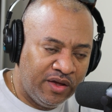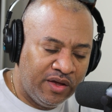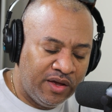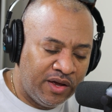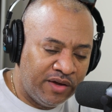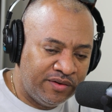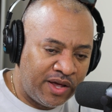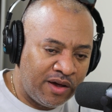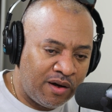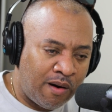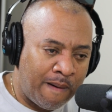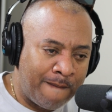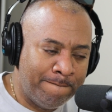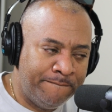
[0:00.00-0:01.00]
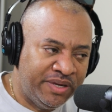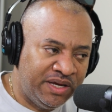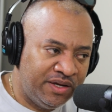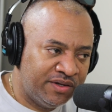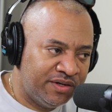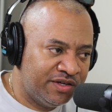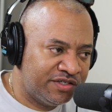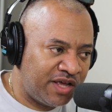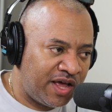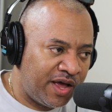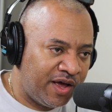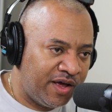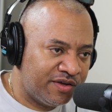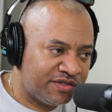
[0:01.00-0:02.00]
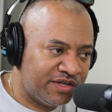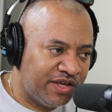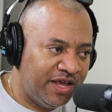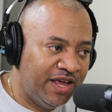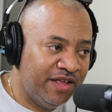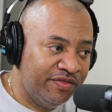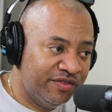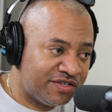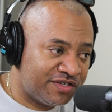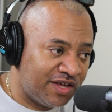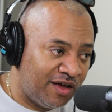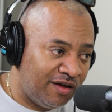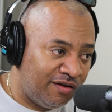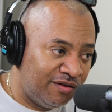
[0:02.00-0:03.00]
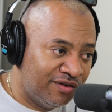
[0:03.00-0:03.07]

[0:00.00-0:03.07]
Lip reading: and they are beating his ass cell.